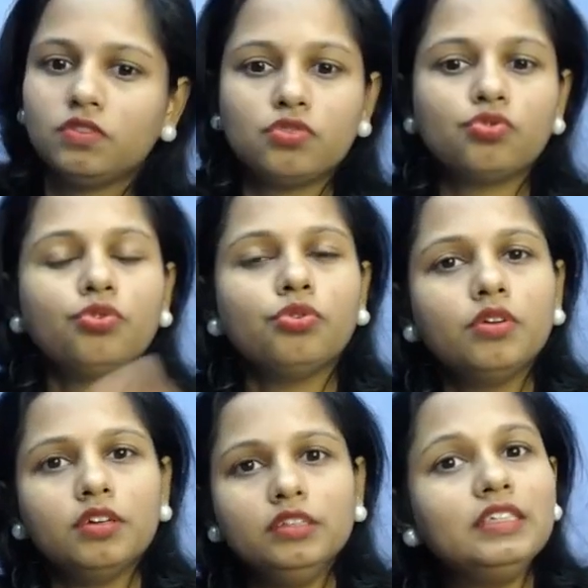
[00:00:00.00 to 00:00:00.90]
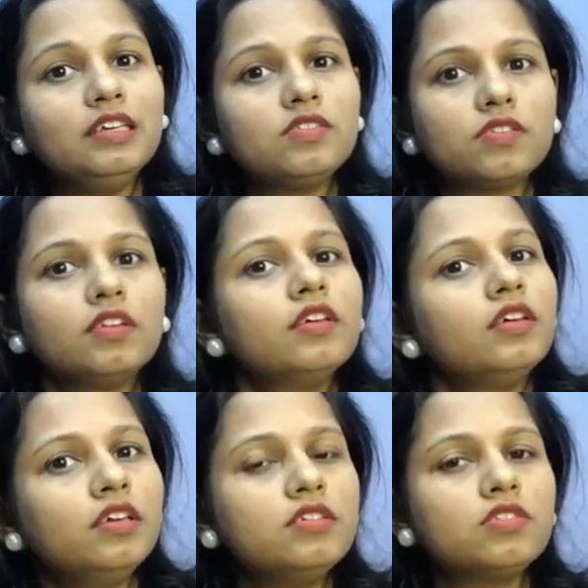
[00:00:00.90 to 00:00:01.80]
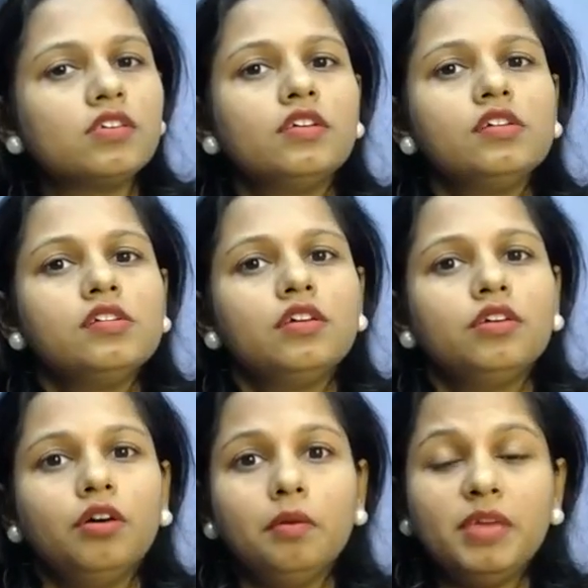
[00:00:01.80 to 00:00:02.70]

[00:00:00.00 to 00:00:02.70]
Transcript: So yes, is uh,